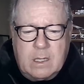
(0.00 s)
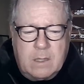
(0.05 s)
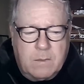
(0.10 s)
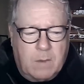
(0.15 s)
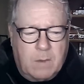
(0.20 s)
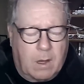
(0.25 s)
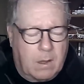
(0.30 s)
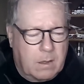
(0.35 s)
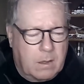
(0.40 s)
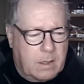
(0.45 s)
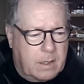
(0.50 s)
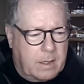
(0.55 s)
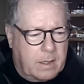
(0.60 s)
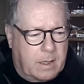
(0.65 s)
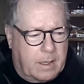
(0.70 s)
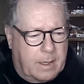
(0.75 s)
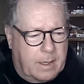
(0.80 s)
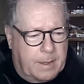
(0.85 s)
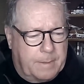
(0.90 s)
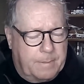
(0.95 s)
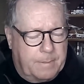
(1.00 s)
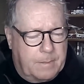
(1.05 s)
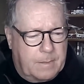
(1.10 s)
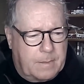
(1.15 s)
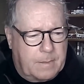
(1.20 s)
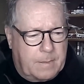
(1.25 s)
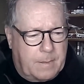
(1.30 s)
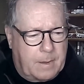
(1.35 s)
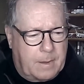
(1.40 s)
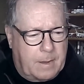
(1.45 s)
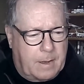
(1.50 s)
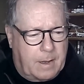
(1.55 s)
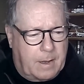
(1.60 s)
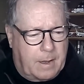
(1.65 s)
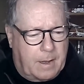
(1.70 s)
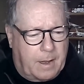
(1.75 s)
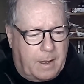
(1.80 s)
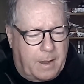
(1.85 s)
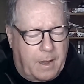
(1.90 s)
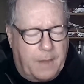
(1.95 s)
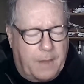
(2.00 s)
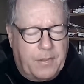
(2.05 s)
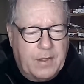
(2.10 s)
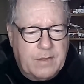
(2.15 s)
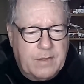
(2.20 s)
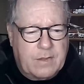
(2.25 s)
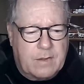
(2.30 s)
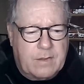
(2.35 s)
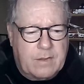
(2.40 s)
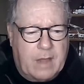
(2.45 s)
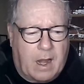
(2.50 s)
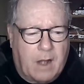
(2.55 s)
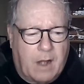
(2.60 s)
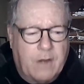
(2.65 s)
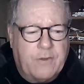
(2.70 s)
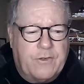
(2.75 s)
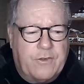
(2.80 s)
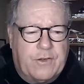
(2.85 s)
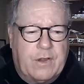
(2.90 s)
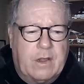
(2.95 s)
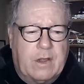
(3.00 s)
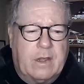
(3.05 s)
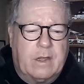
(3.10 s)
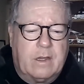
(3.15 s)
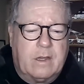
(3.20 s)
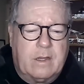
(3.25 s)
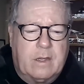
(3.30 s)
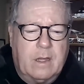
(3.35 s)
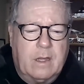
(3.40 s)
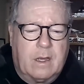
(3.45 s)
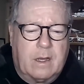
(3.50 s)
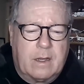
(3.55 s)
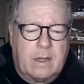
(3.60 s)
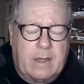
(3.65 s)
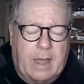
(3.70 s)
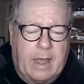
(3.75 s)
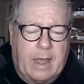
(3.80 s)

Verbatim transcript: Well, um, I think that the R N G uh,